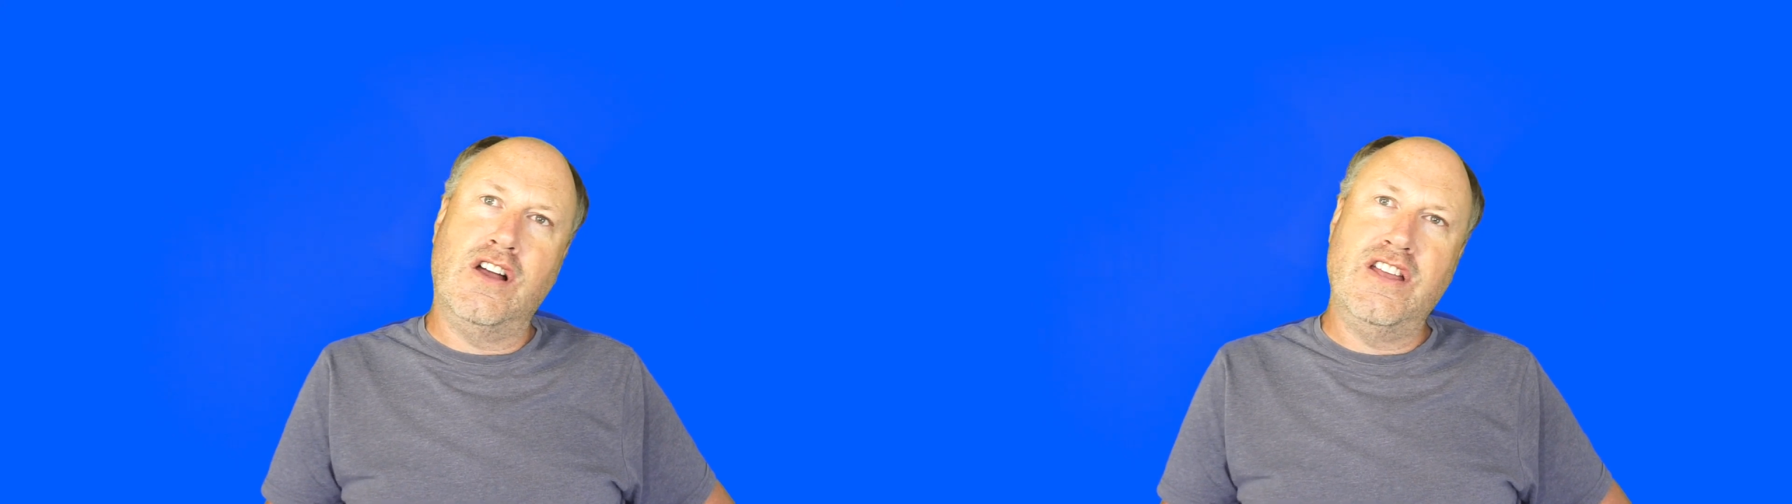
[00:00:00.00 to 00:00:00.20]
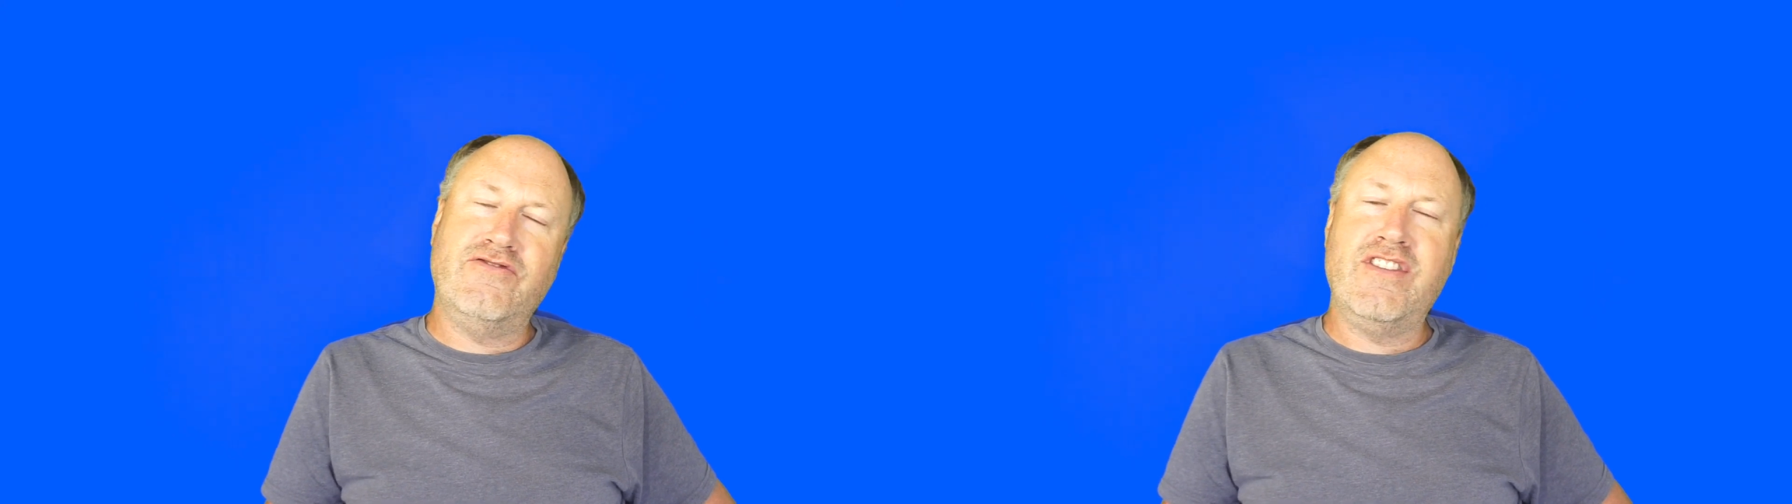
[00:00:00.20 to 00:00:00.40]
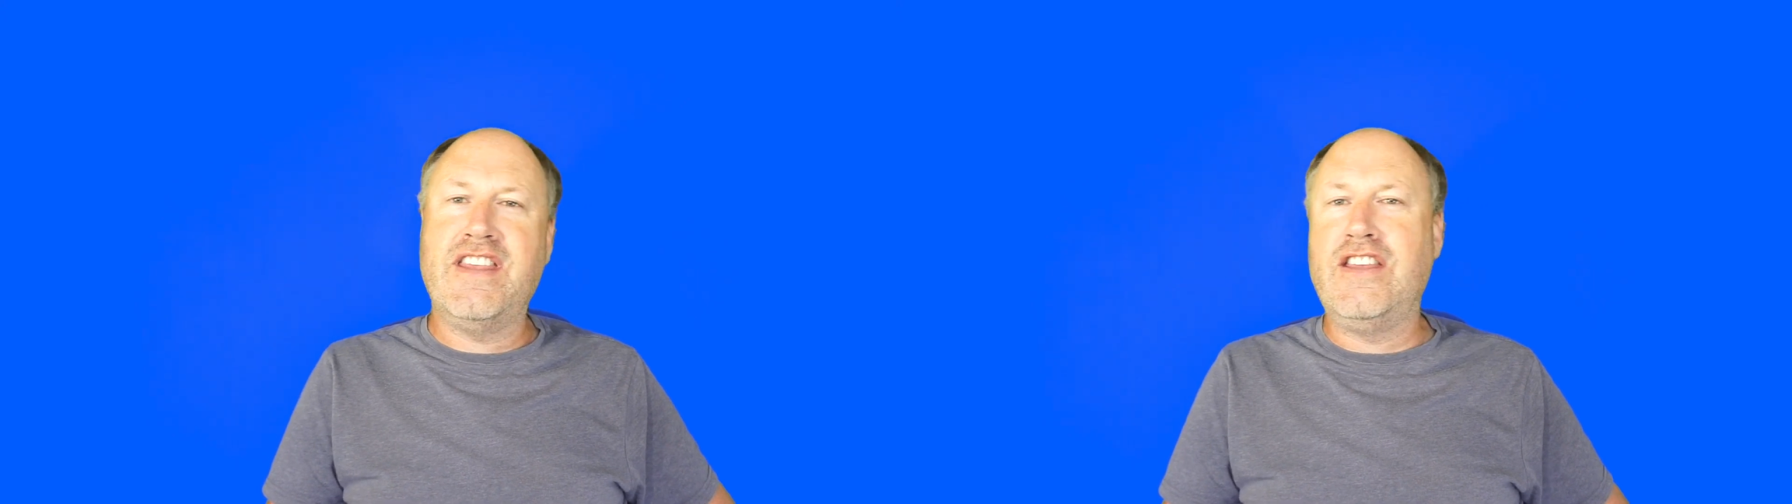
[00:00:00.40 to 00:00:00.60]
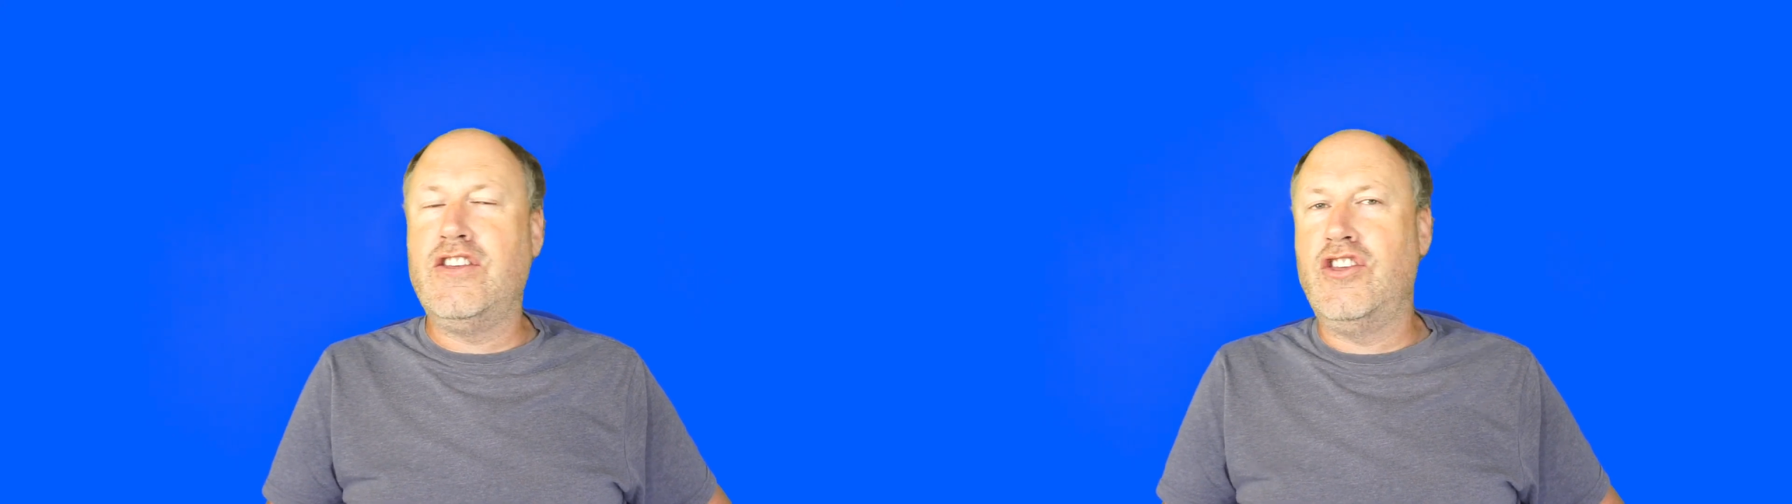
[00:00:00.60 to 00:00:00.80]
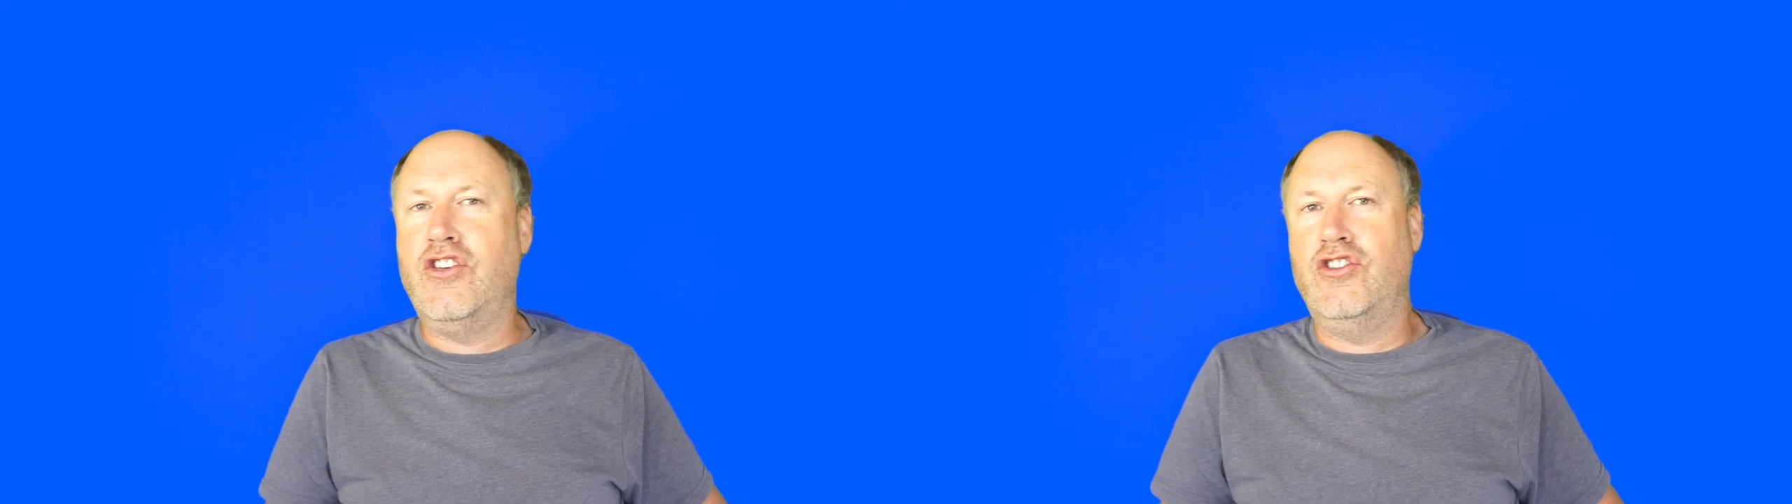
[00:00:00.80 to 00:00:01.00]
there anything
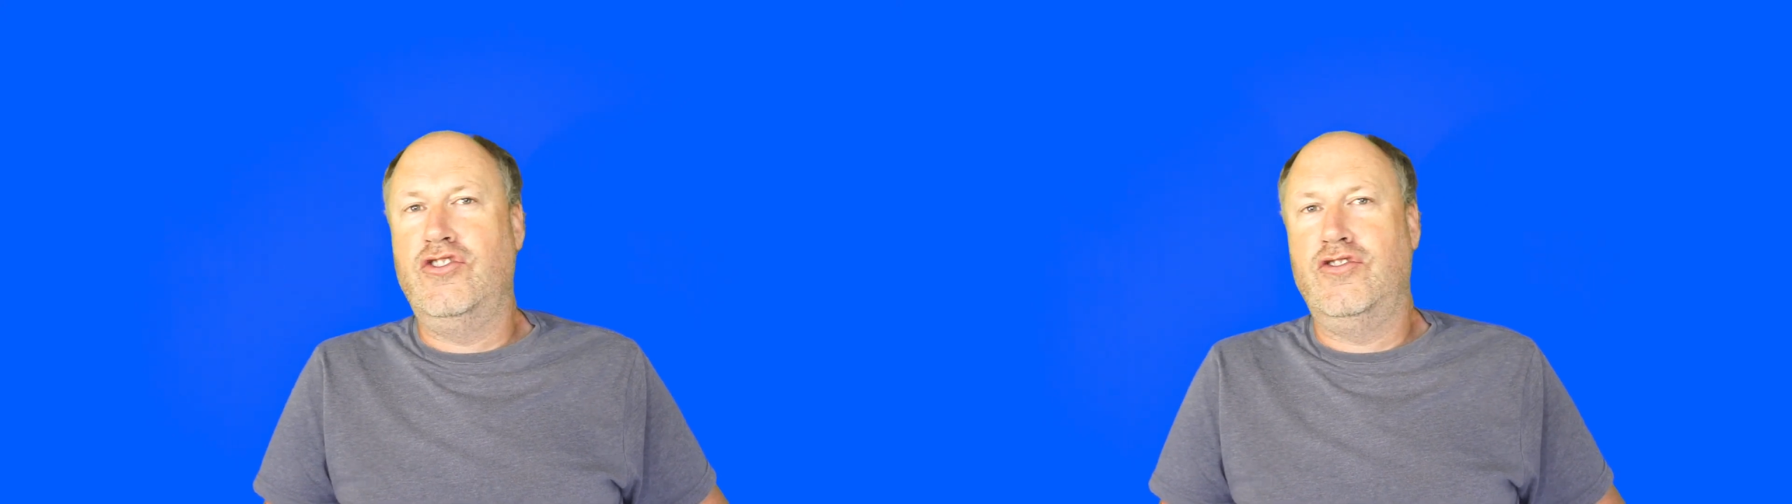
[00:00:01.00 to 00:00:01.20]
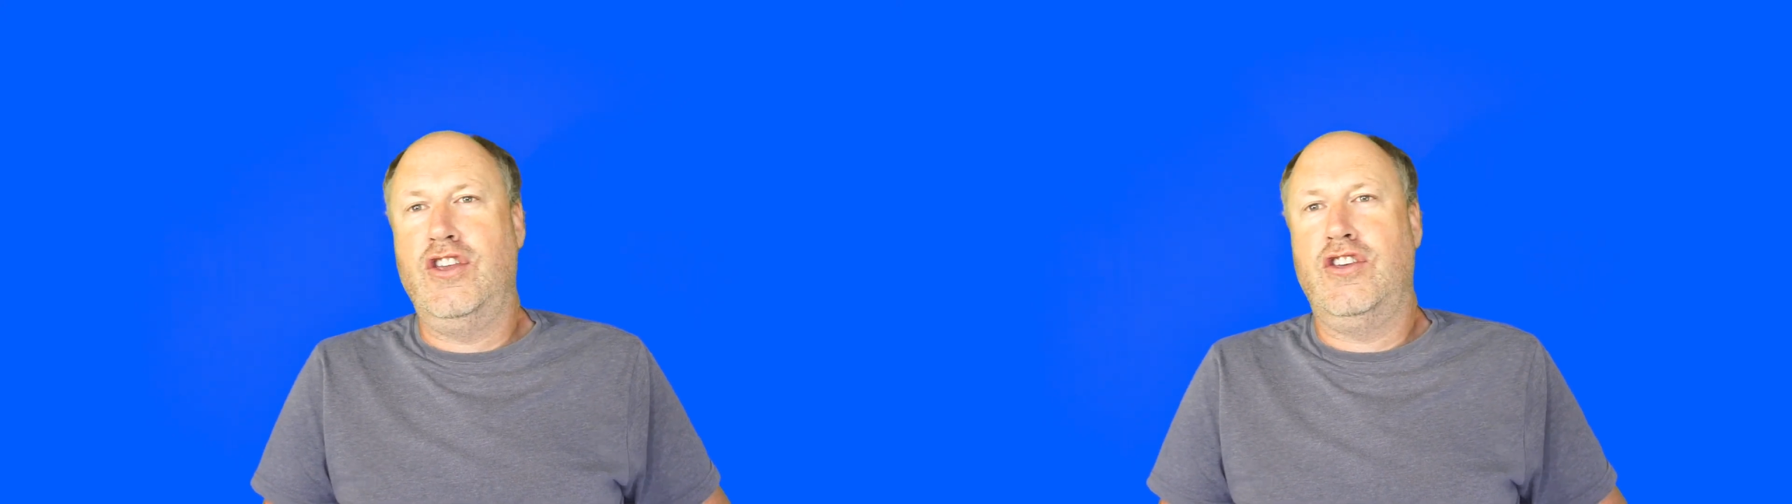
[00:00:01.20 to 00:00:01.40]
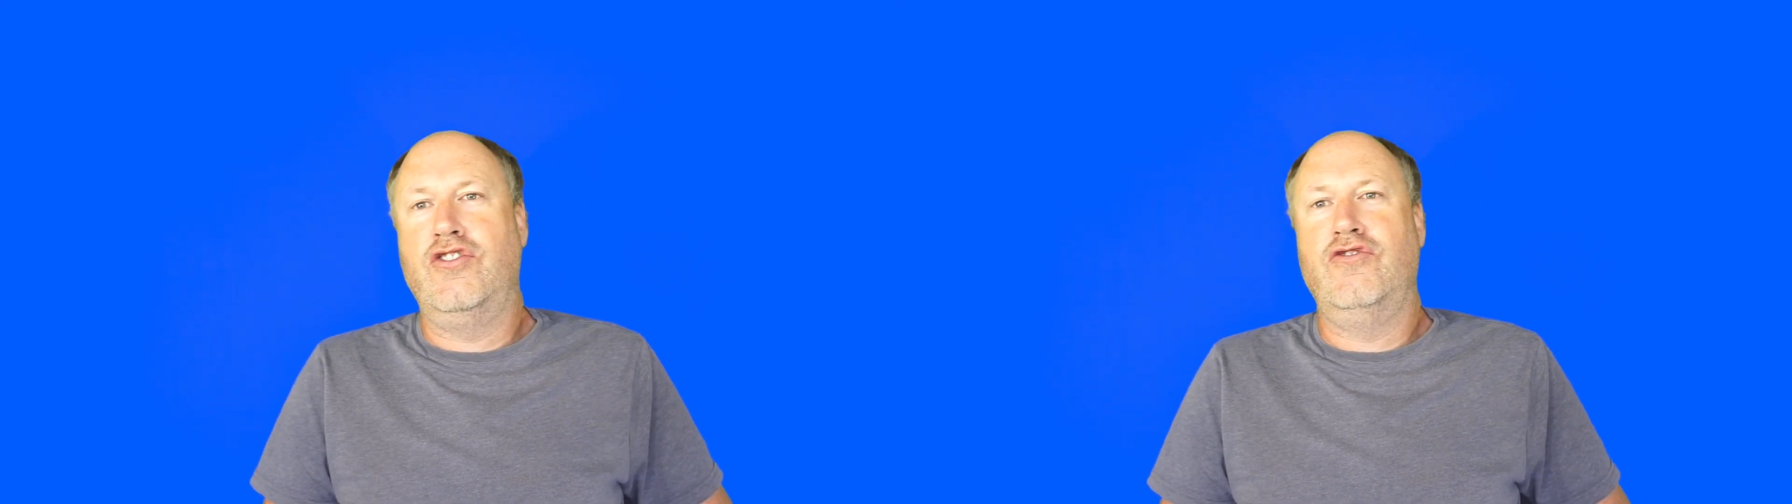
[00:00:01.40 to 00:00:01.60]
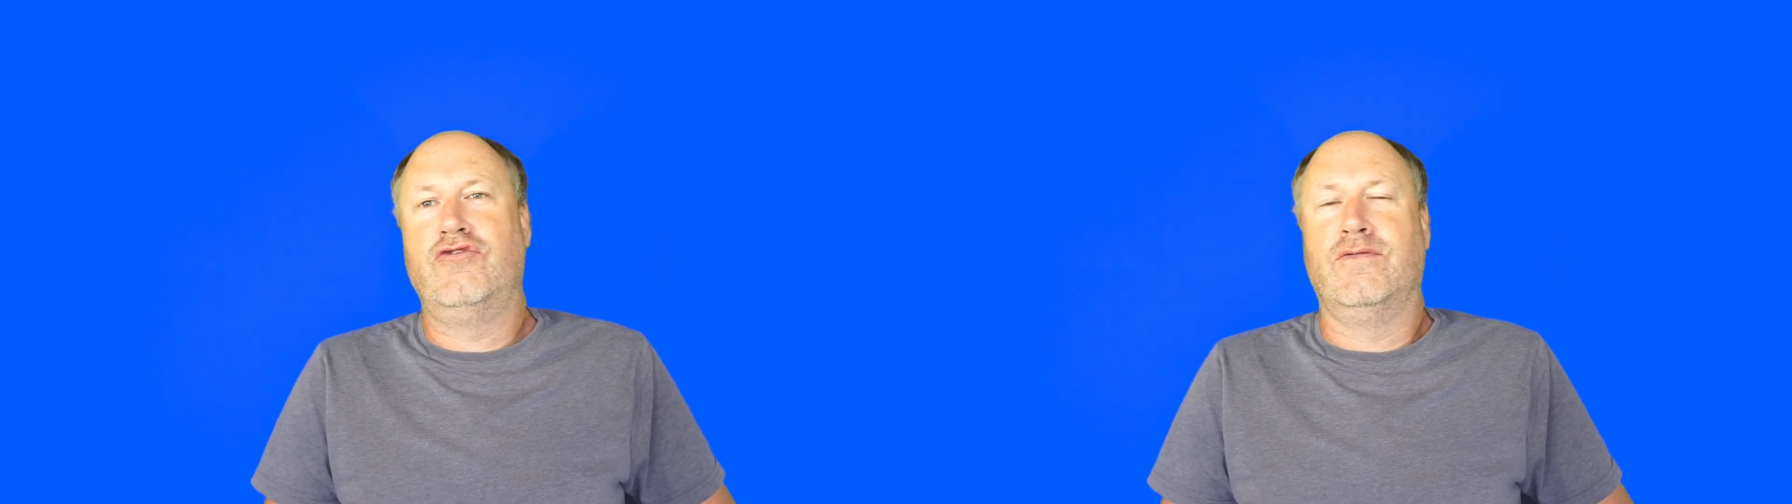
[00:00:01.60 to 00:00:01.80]
you can use